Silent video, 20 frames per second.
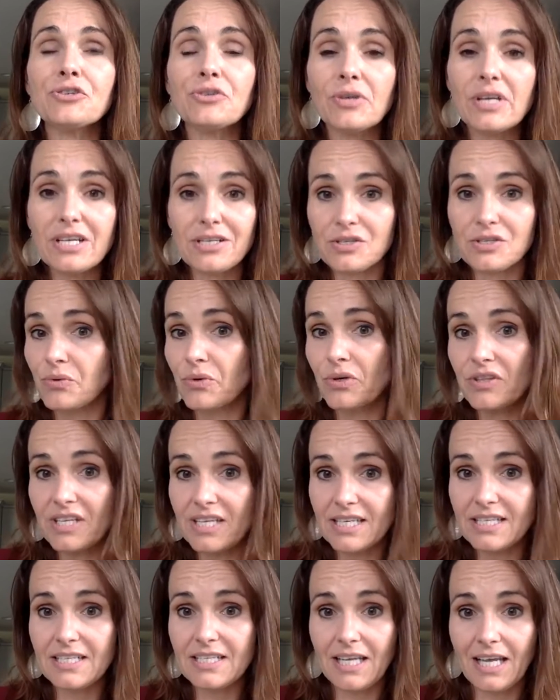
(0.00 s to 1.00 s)
grantor the
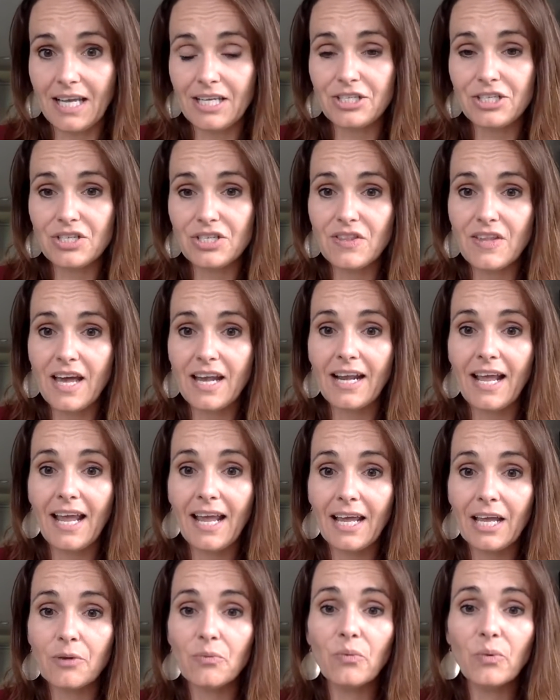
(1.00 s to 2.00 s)
indication that,
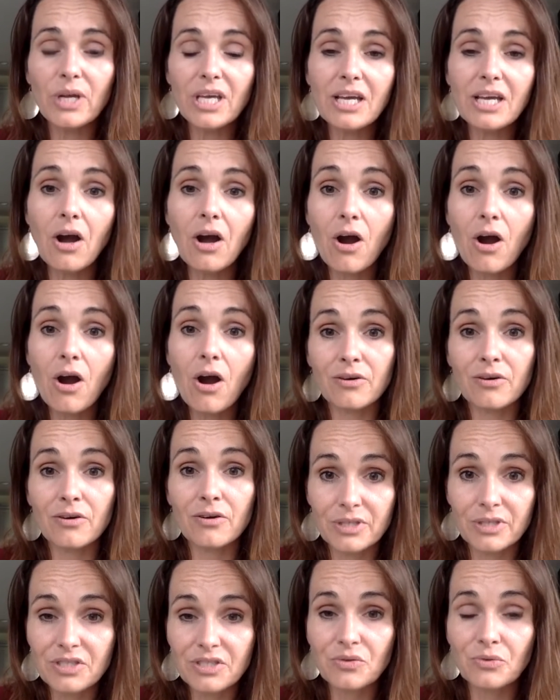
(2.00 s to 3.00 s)
hey, we are a
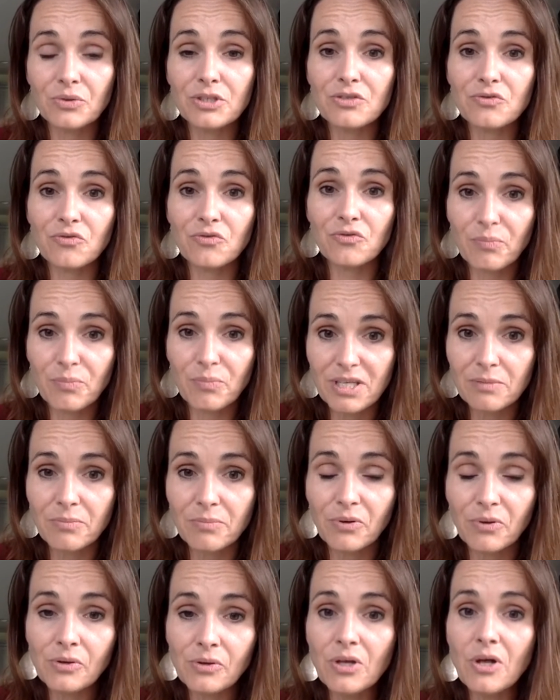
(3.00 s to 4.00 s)
resource for
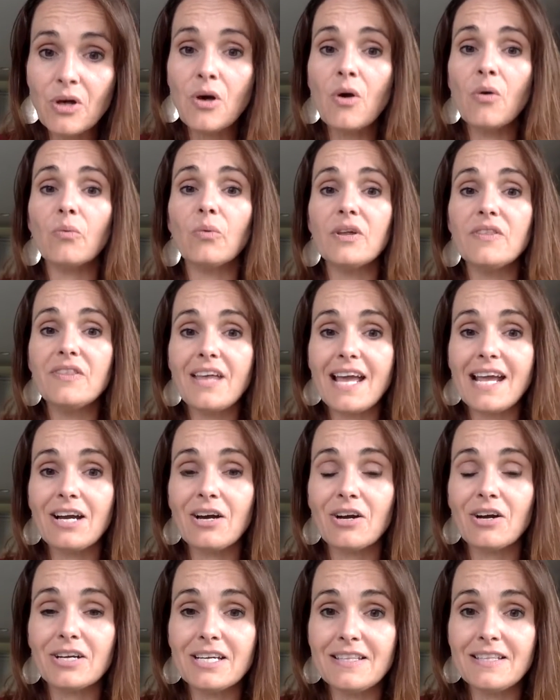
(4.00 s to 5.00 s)
people when they
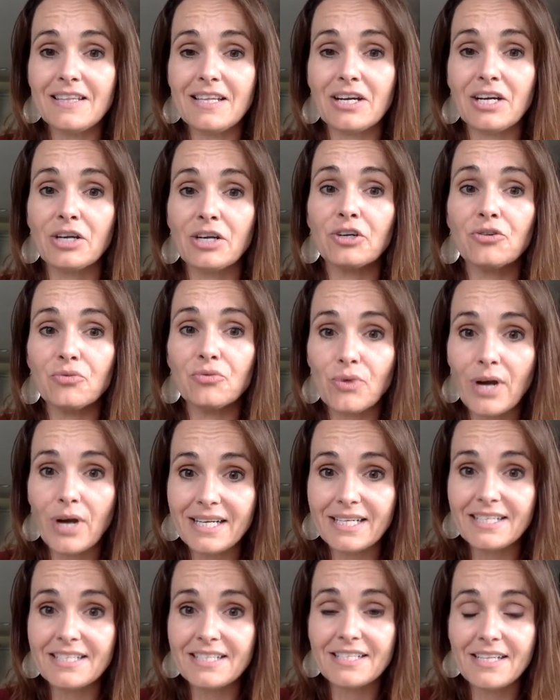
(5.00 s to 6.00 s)
are in their
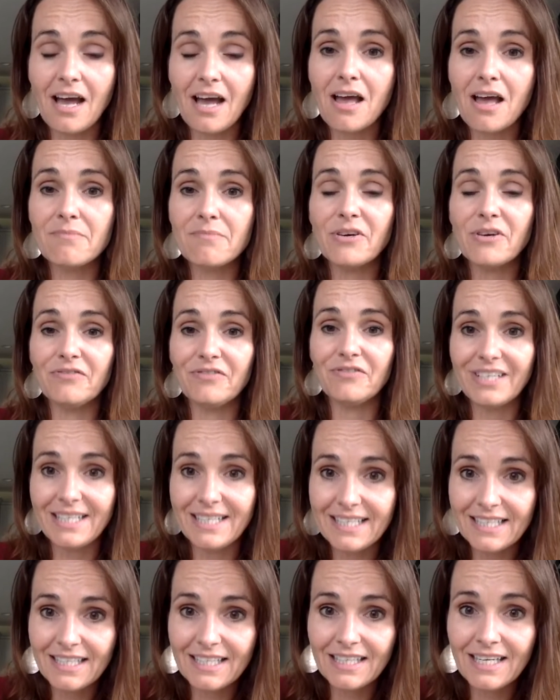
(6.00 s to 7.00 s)
greatest time of
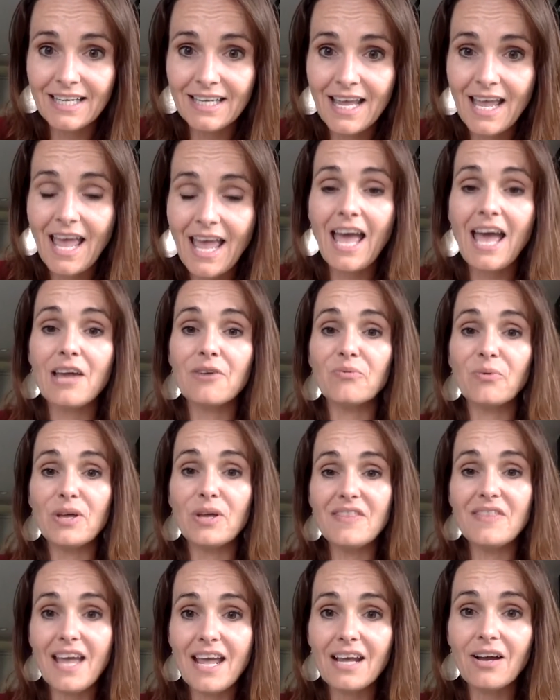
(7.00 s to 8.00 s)
need and
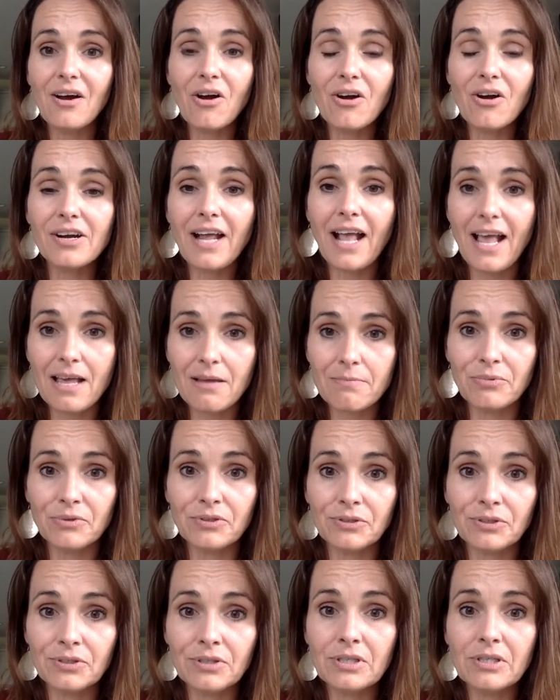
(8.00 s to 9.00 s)
when they aren't
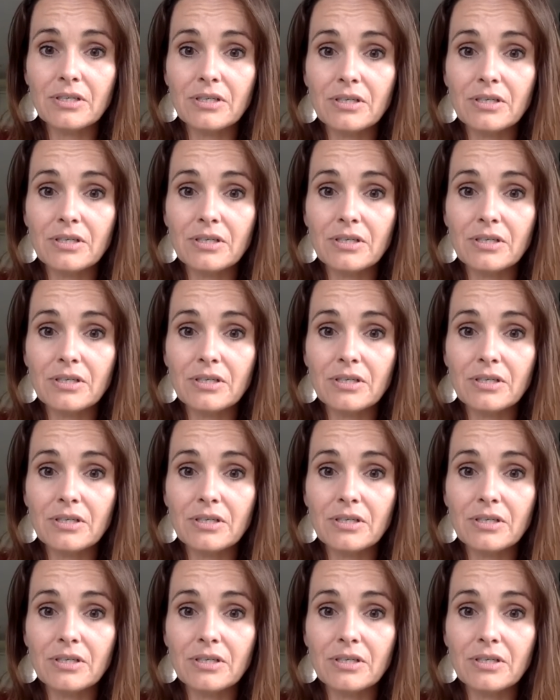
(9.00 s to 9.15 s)
able